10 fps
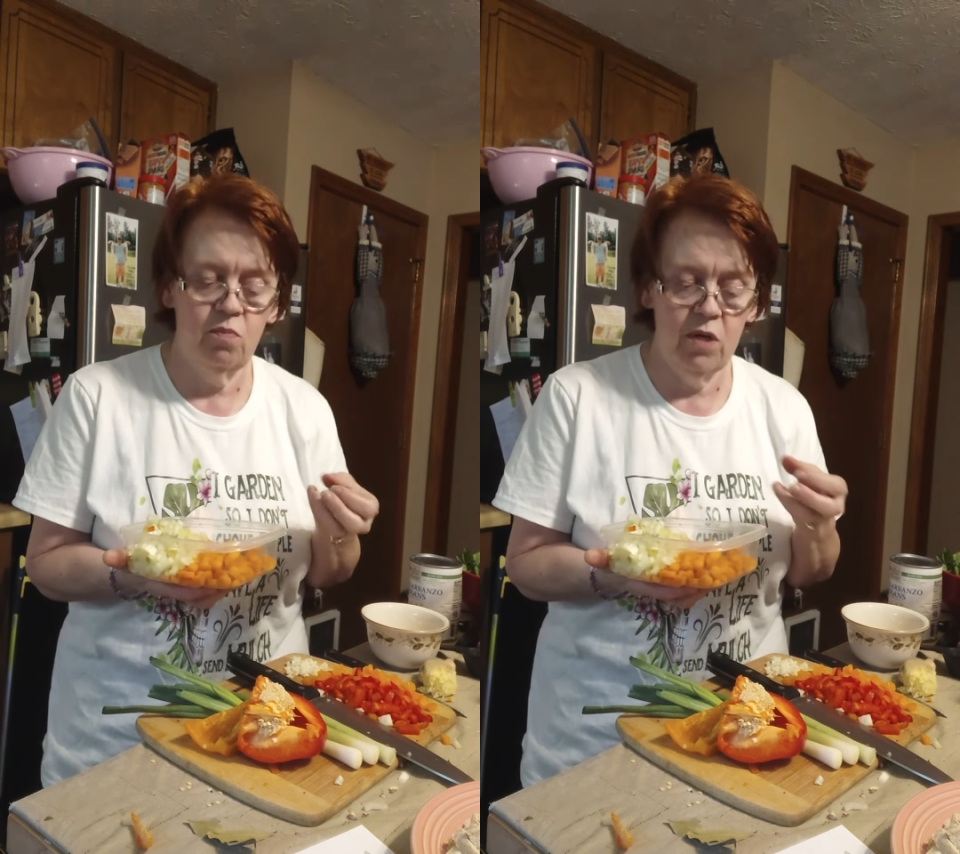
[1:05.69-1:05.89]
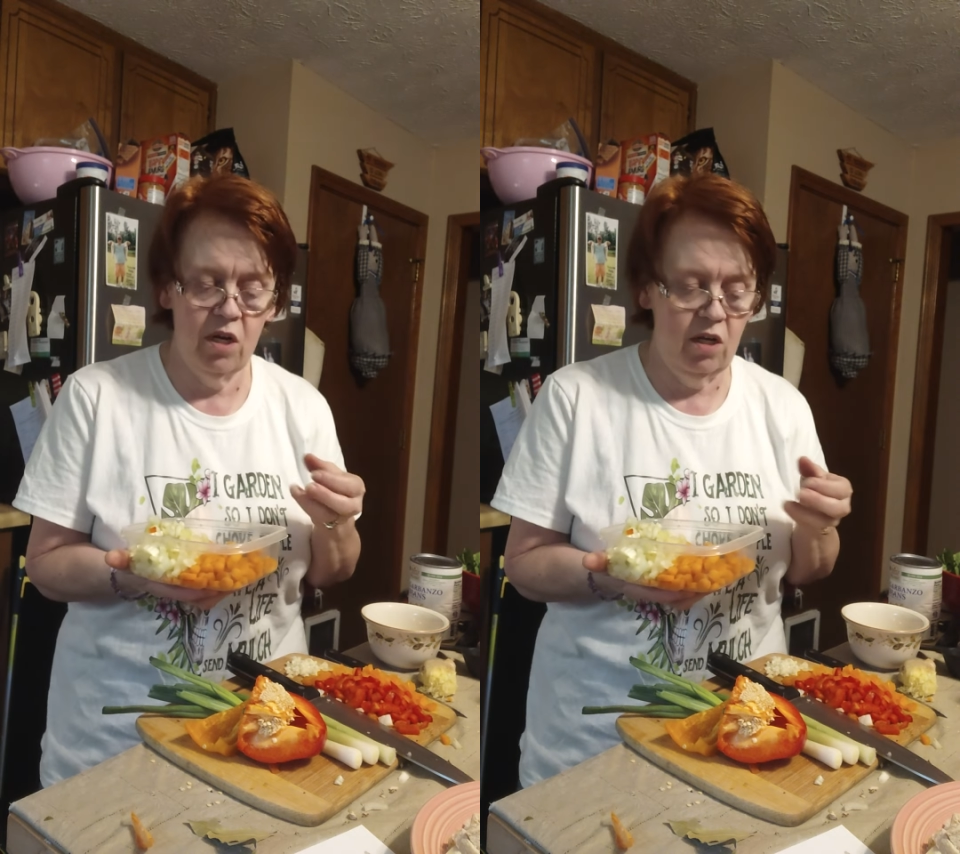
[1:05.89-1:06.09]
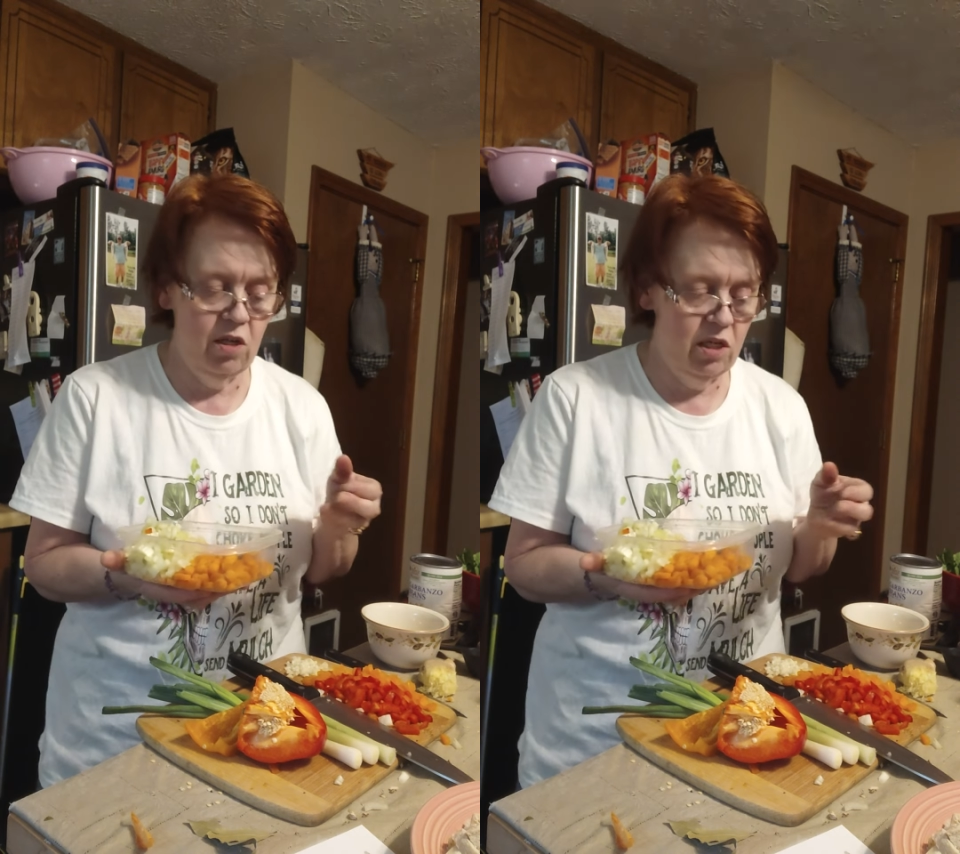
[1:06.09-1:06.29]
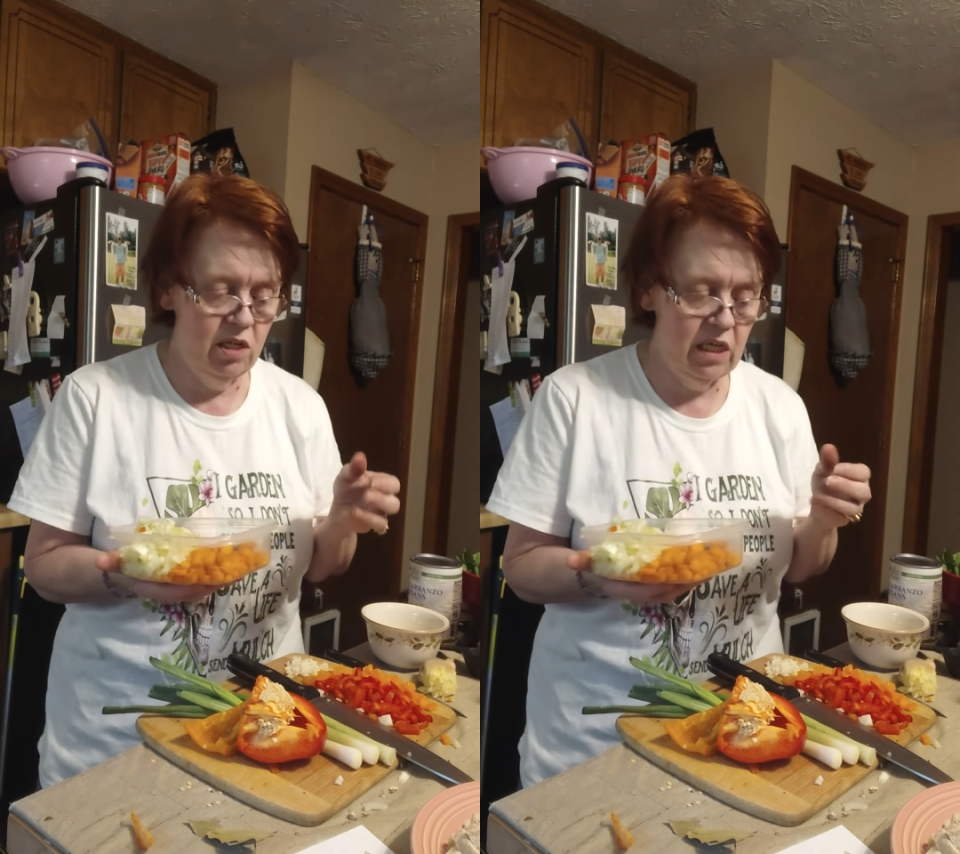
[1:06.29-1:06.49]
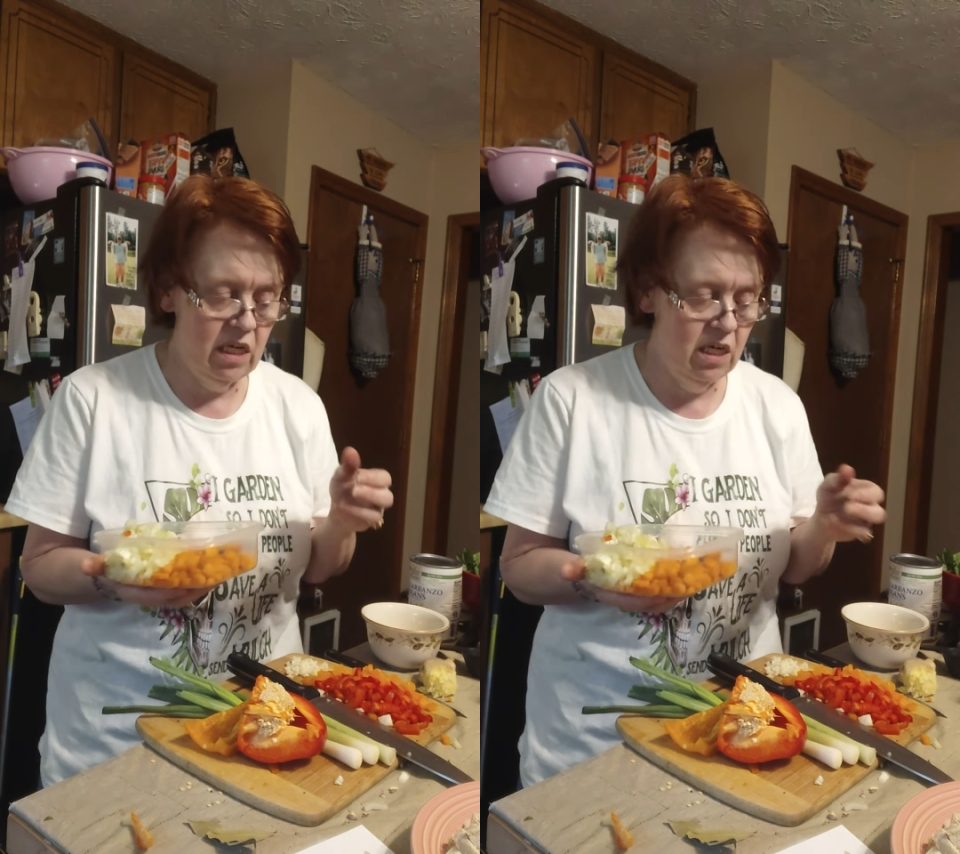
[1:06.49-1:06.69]
because
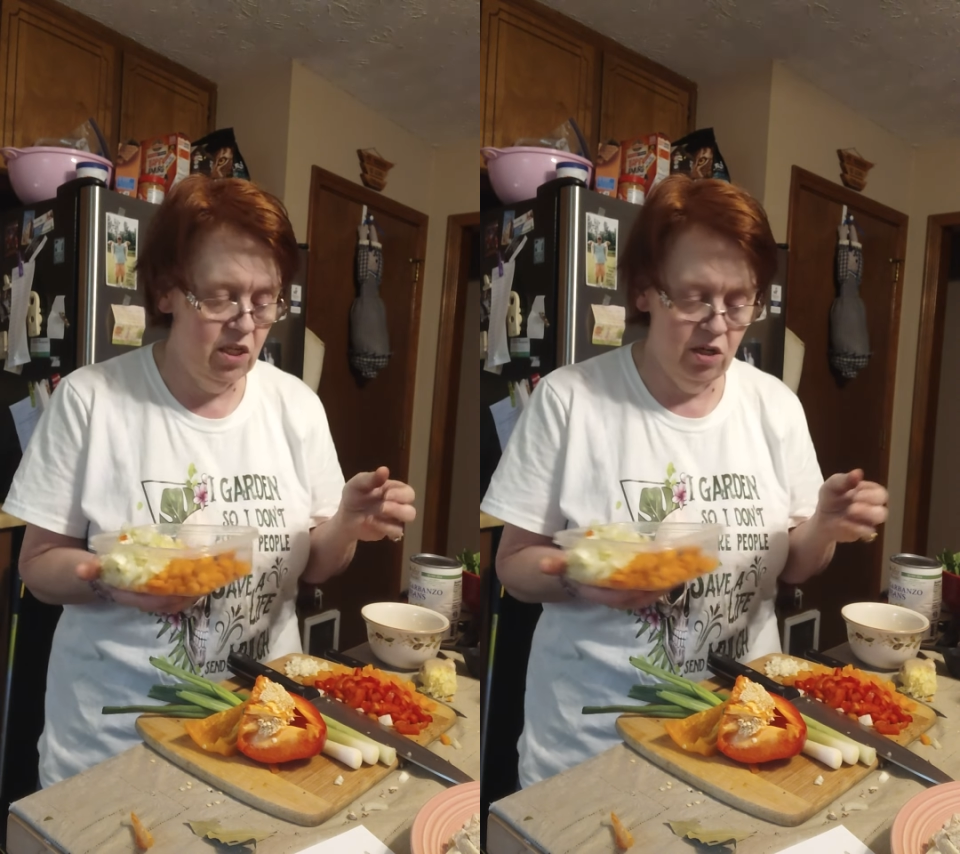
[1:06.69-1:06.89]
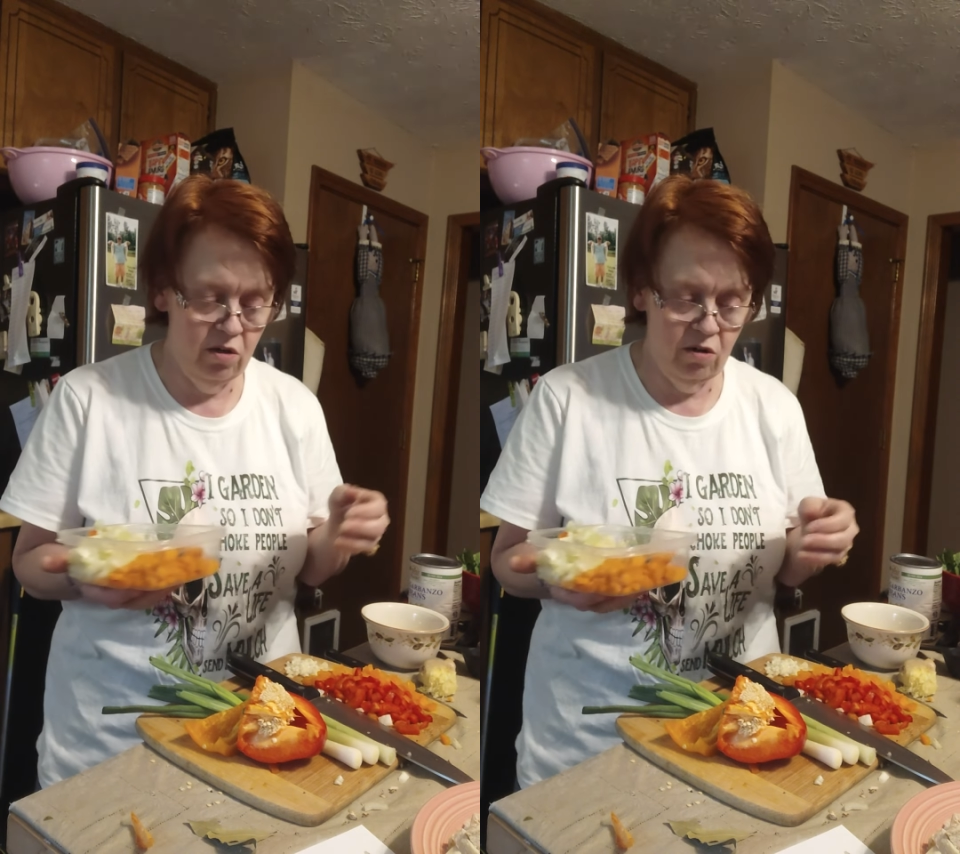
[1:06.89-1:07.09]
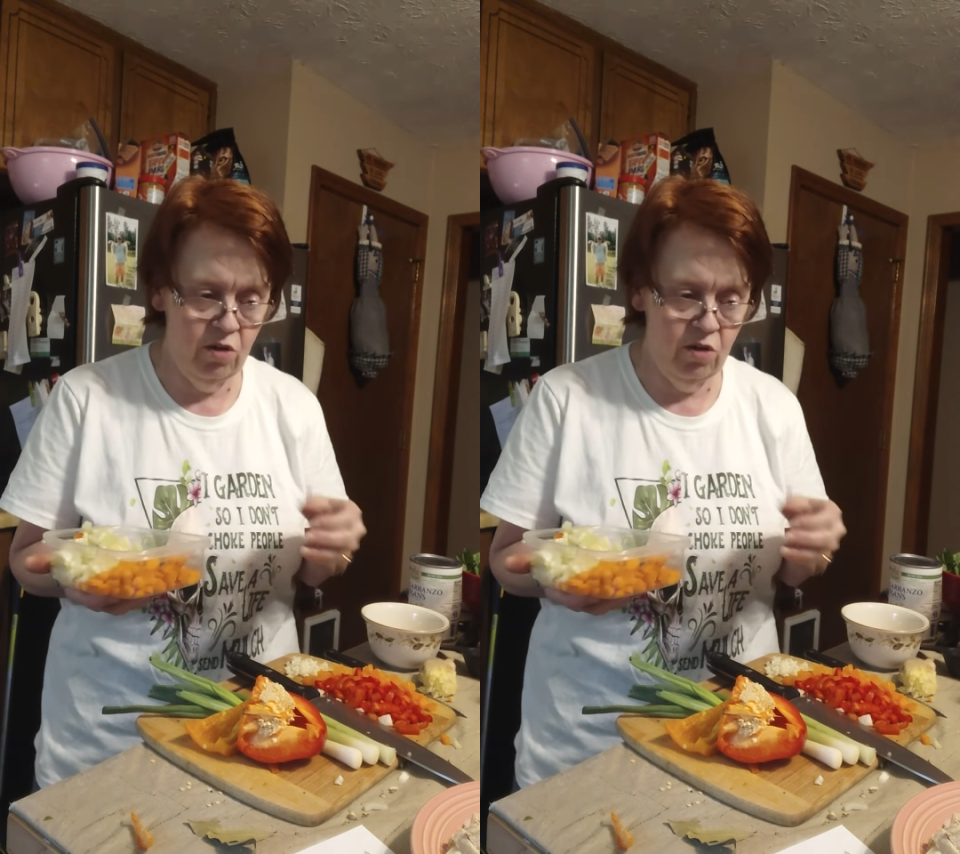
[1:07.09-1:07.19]
it's easier